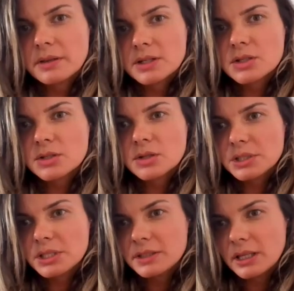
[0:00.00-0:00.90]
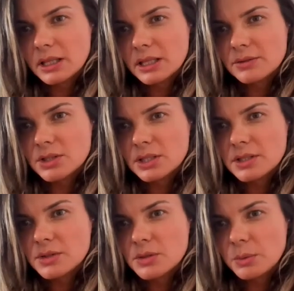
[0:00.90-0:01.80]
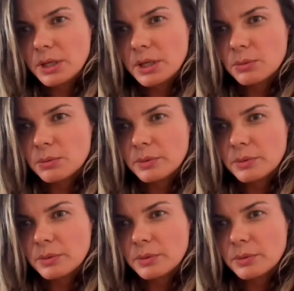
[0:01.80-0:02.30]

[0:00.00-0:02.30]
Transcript: there is no detail if she needs to be